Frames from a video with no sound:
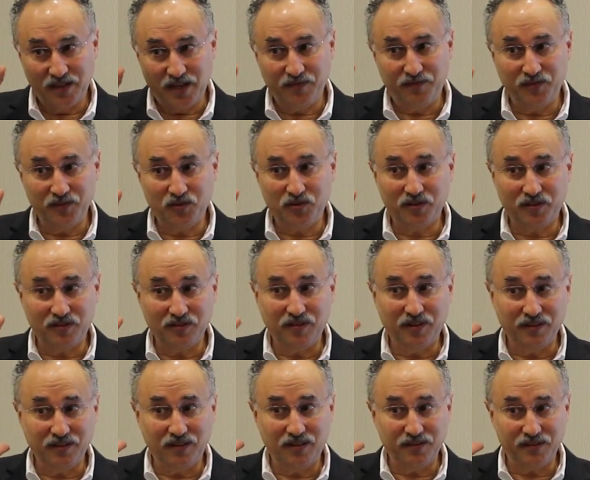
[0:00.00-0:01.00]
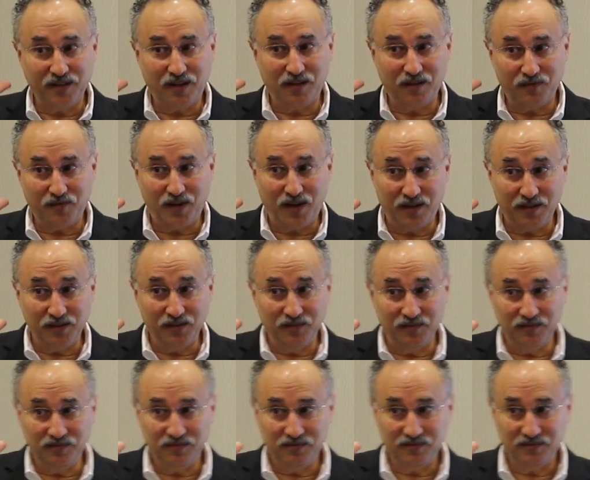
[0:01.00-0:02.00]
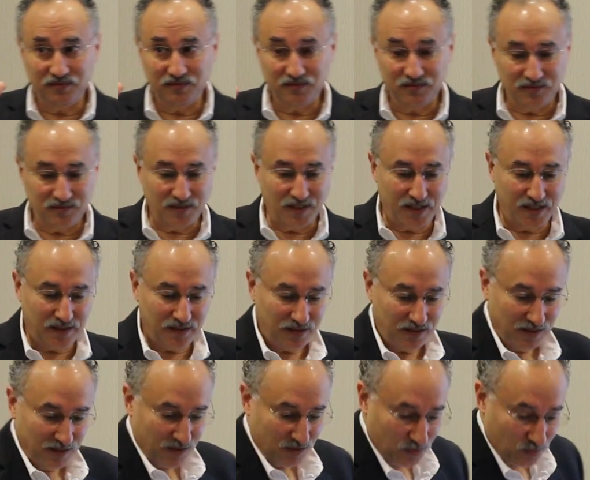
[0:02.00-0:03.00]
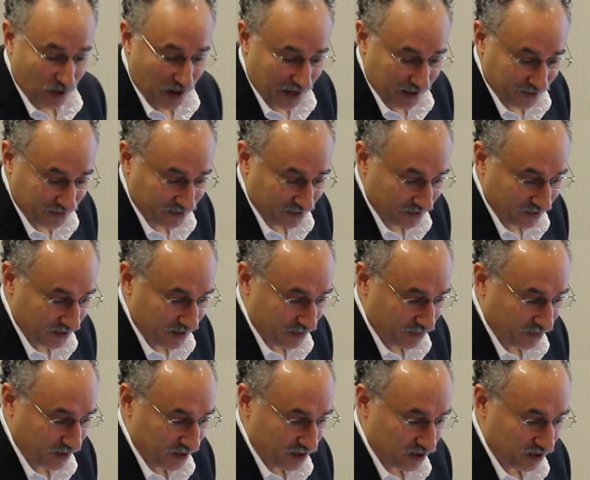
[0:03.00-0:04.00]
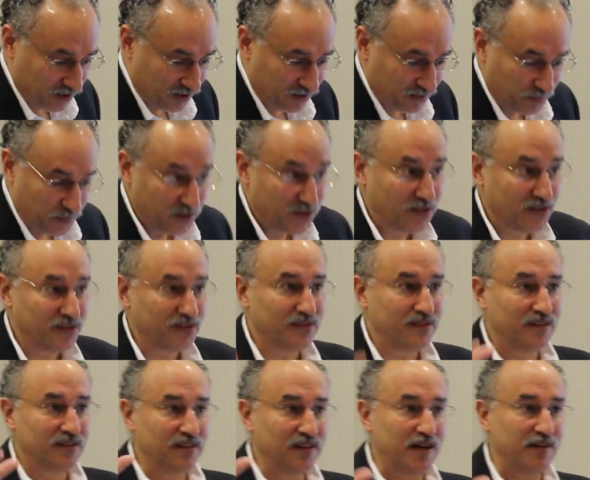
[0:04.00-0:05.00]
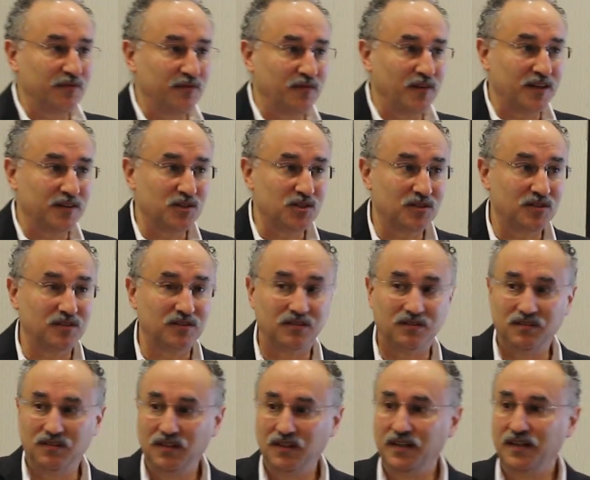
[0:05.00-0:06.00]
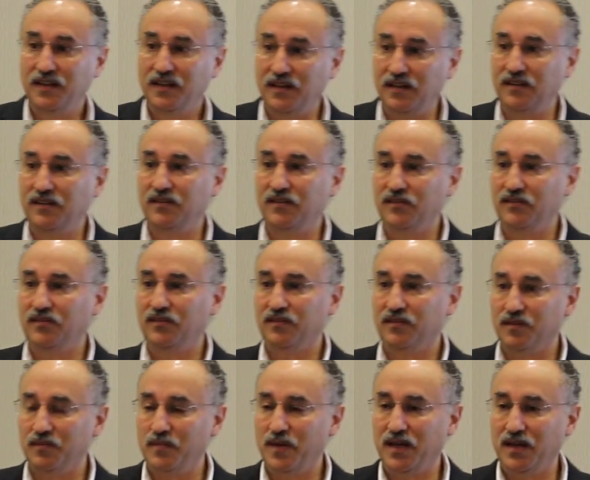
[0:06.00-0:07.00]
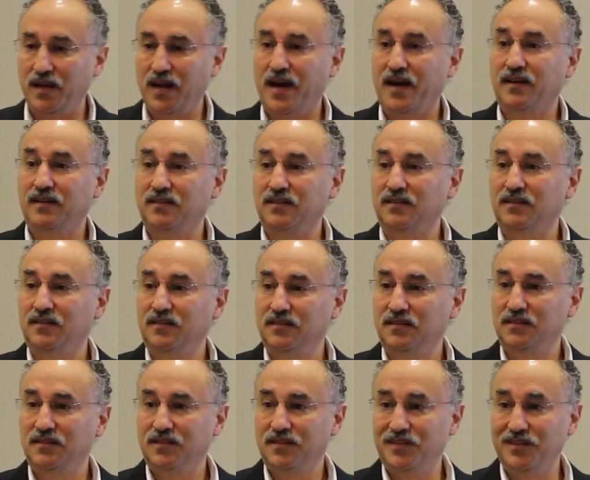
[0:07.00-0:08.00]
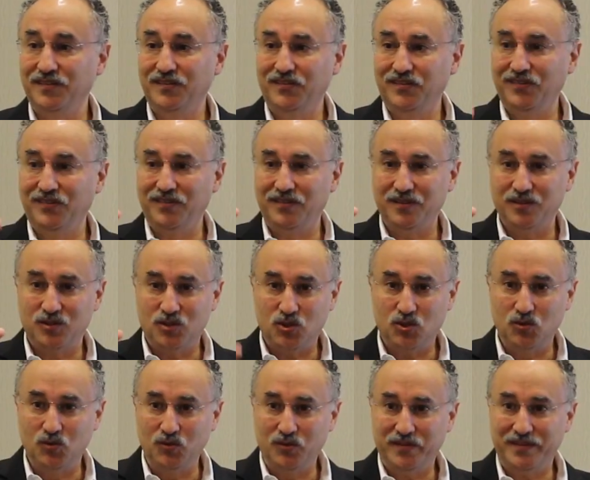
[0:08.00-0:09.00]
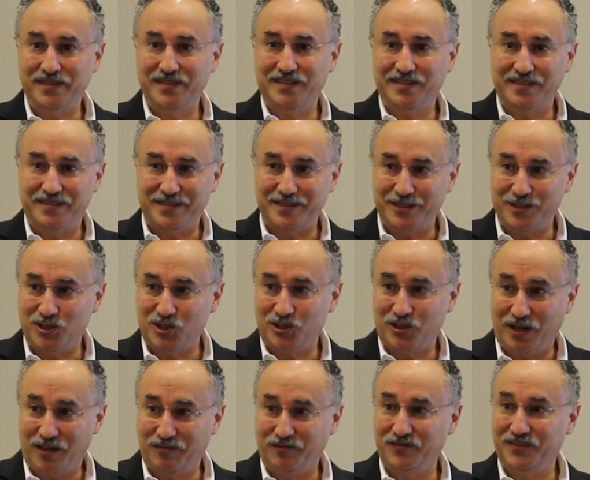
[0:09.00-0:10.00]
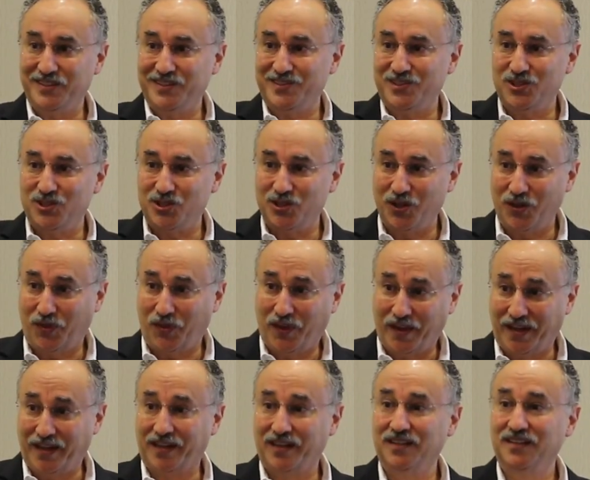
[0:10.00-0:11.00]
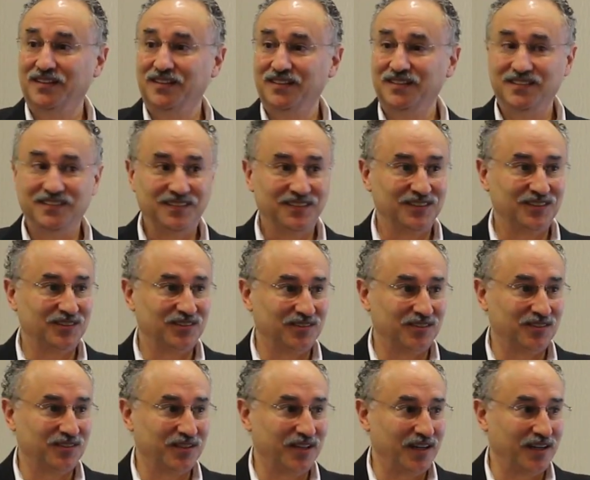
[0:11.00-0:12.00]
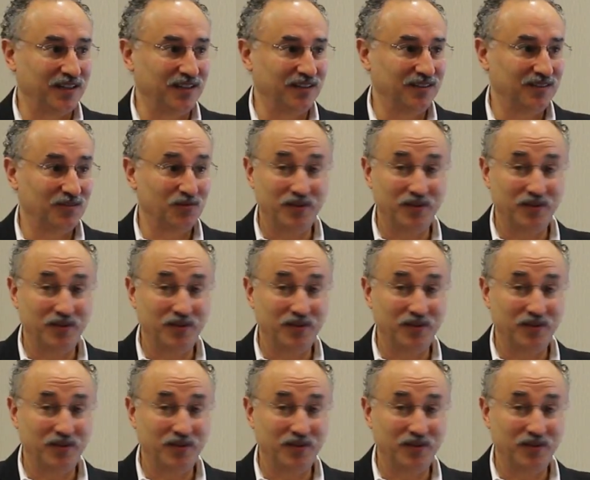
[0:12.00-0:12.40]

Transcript: Left ventricular end-diastolic volume, right? Why is it the left ventricle? Because the left ventricle is the main actor. This is the juice, this is the stuff, this is the thing, okay?